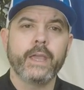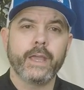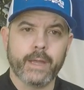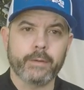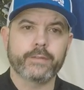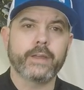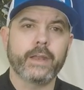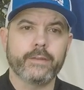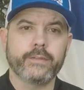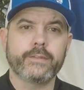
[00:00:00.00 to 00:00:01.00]
and I'm
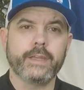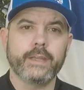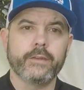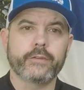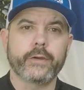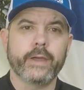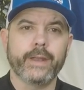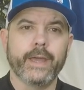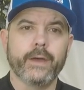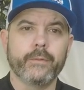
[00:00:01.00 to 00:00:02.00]
excited to see it and try it
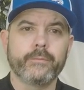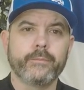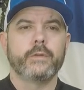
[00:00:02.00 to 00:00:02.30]
out.